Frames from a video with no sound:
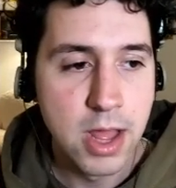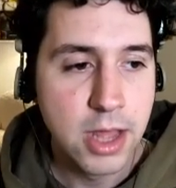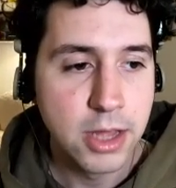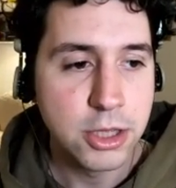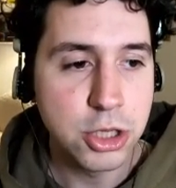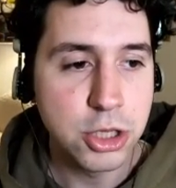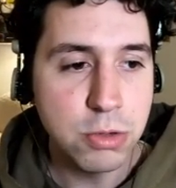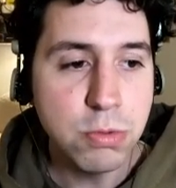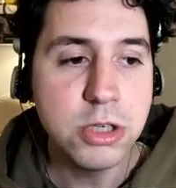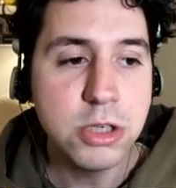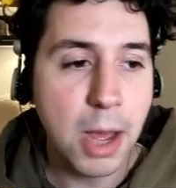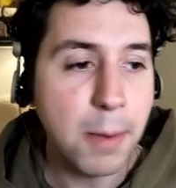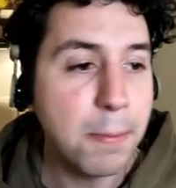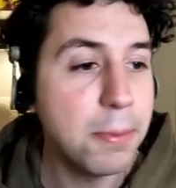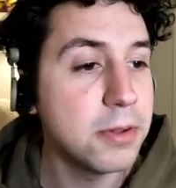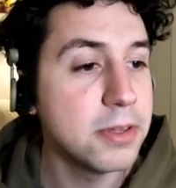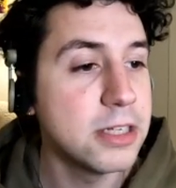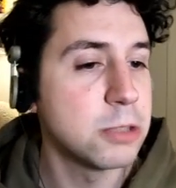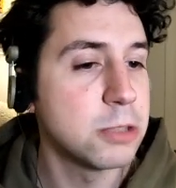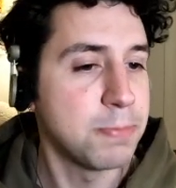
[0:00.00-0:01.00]
you
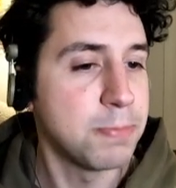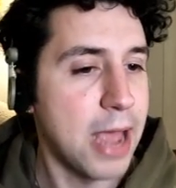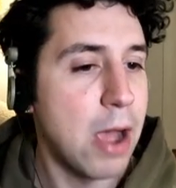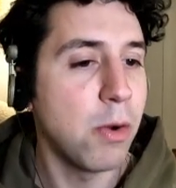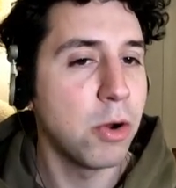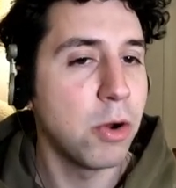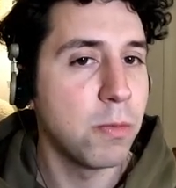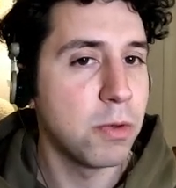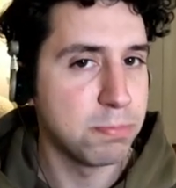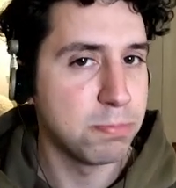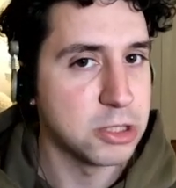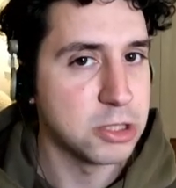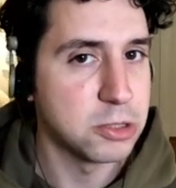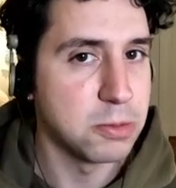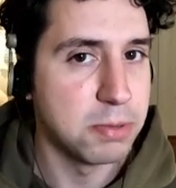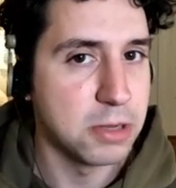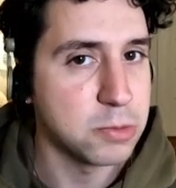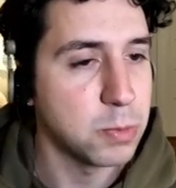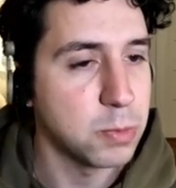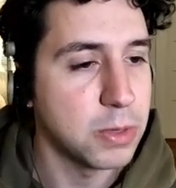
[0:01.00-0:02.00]
double its power with
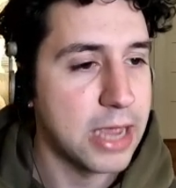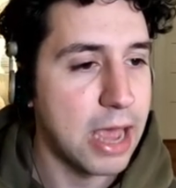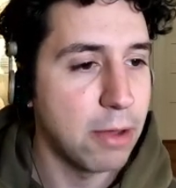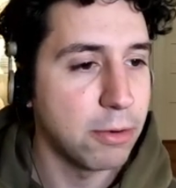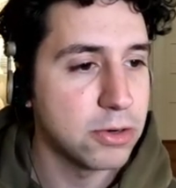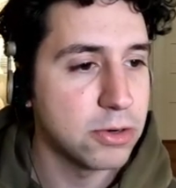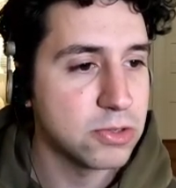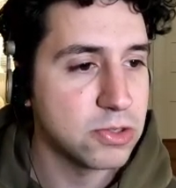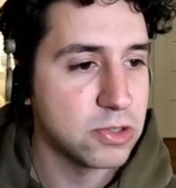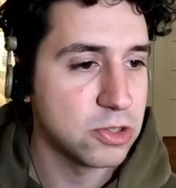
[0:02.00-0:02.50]
+1/+1 counters.